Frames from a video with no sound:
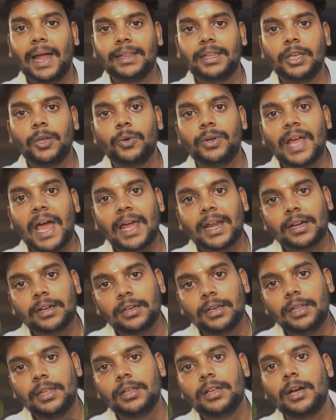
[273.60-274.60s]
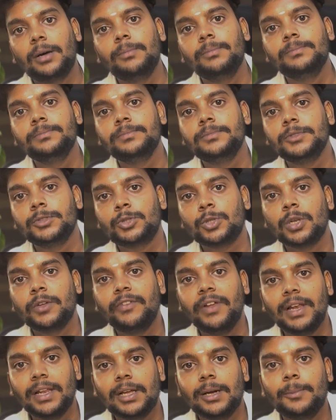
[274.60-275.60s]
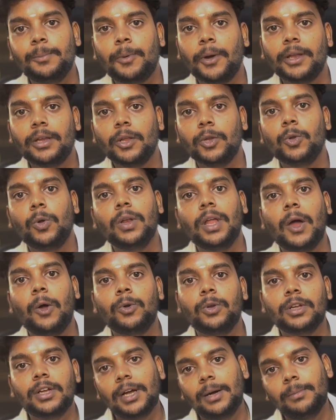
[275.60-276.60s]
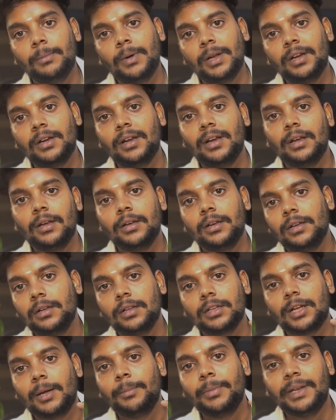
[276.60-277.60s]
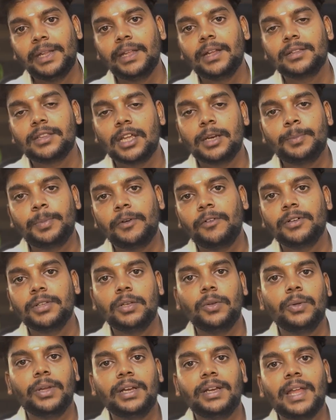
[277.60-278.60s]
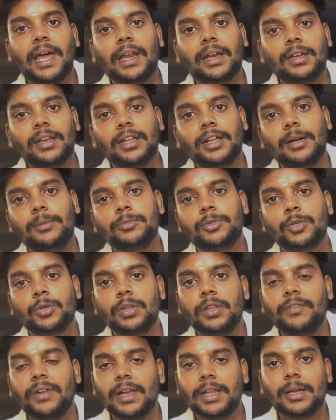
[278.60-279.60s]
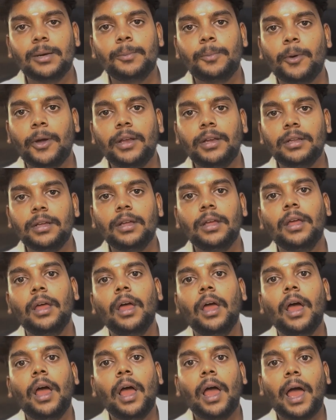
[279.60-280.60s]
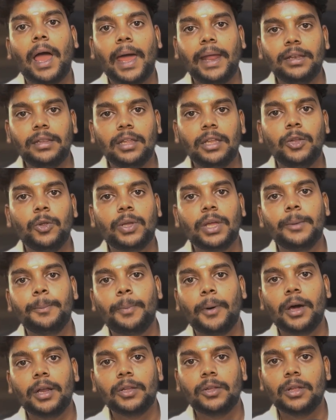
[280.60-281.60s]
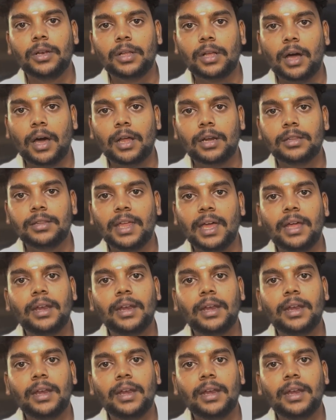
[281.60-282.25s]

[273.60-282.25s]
then you directly come through the welcome point. You don't have to come near Sarpavasal. You can directly come through the welcome point and then you can park your car there